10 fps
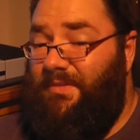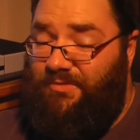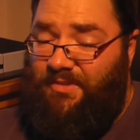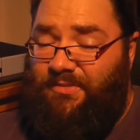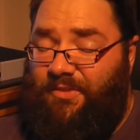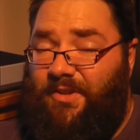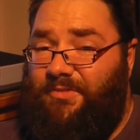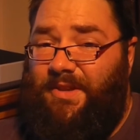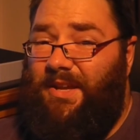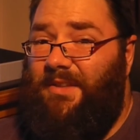You've seen the size
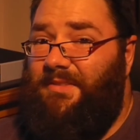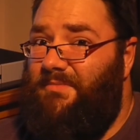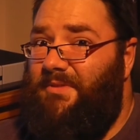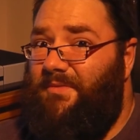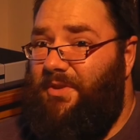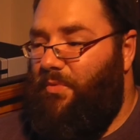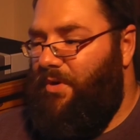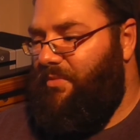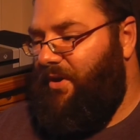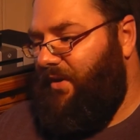of it. I don't know if you'd
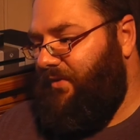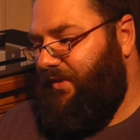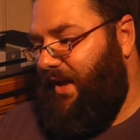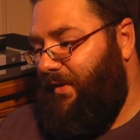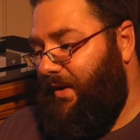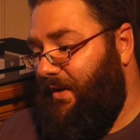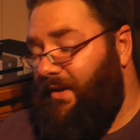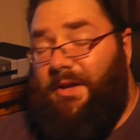want to put an RTA on it,